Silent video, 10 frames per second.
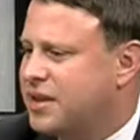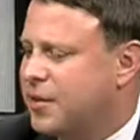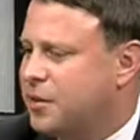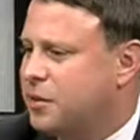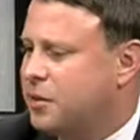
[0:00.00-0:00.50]

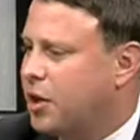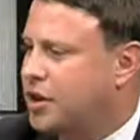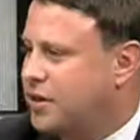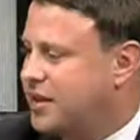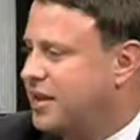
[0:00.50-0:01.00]
Say they're
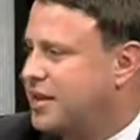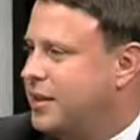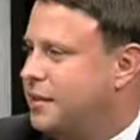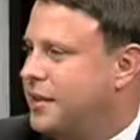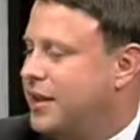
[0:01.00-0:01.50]
watching this on
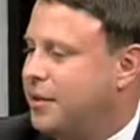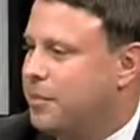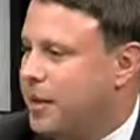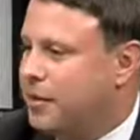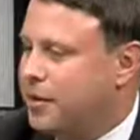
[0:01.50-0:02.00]
TV now,
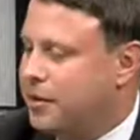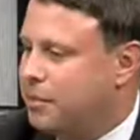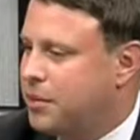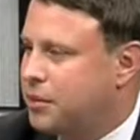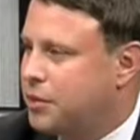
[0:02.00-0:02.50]
and maybe they're
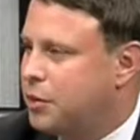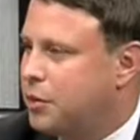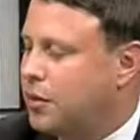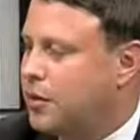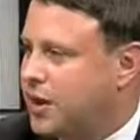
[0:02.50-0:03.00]
in middle
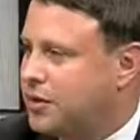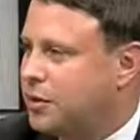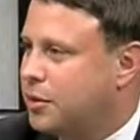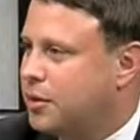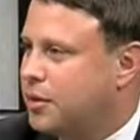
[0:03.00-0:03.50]
school or high
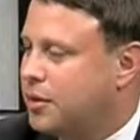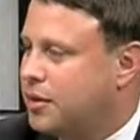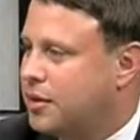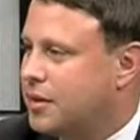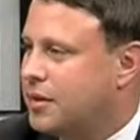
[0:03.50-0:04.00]
school,
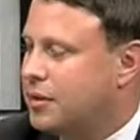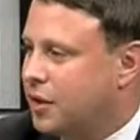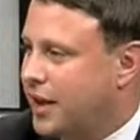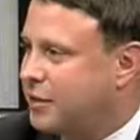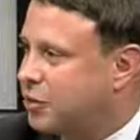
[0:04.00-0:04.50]
or you
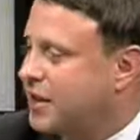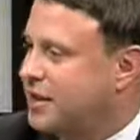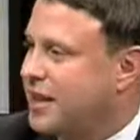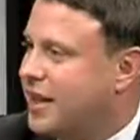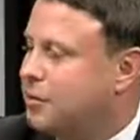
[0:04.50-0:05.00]
know, kind of trying
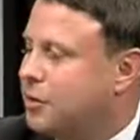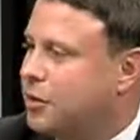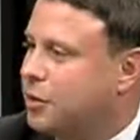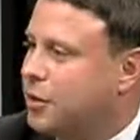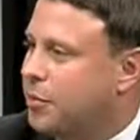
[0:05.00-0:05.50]
to decide
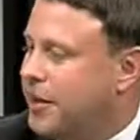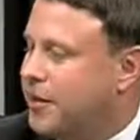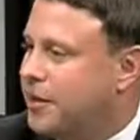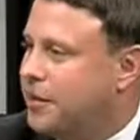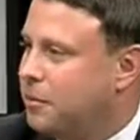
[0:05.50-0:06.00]
what career
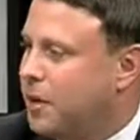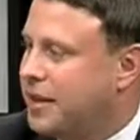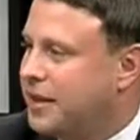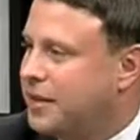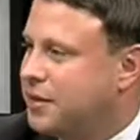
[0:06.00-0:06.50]
path they
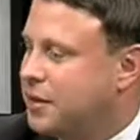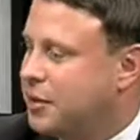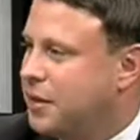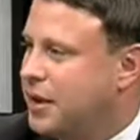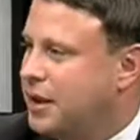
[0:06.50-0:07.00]
want to get
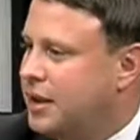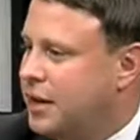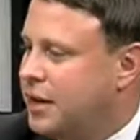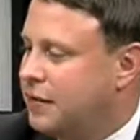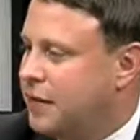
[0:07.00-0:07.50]
into.
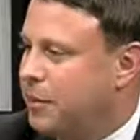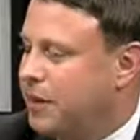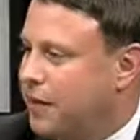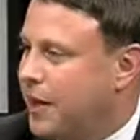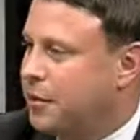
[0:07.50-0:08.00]
Uh, if they
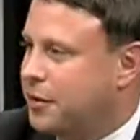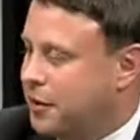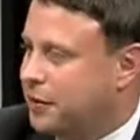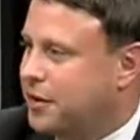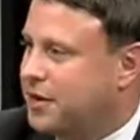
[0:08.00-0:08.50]
want to follow in
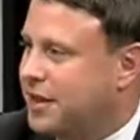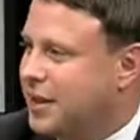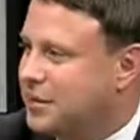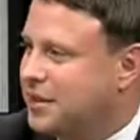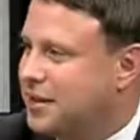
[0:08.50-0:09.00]
your
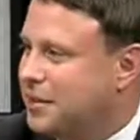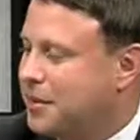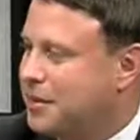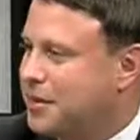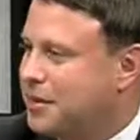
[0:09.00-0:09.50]
footsteps, uh,
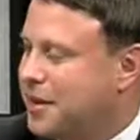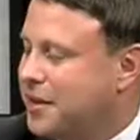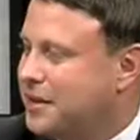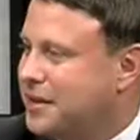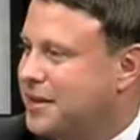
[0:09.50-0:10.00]
what would you tell them?